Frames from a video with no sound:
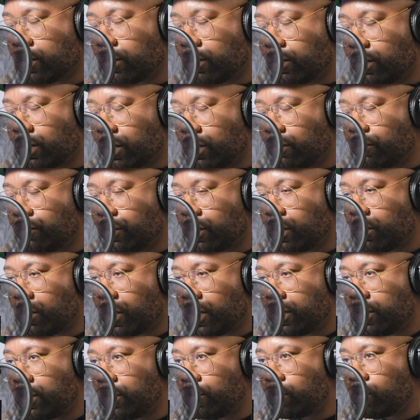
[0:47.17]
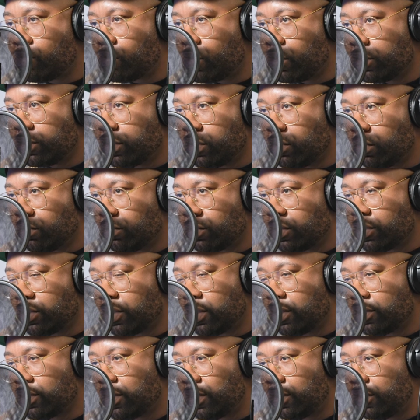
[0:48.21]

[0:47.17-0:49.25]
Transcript: A good friend of mine, Dale Ross, he always says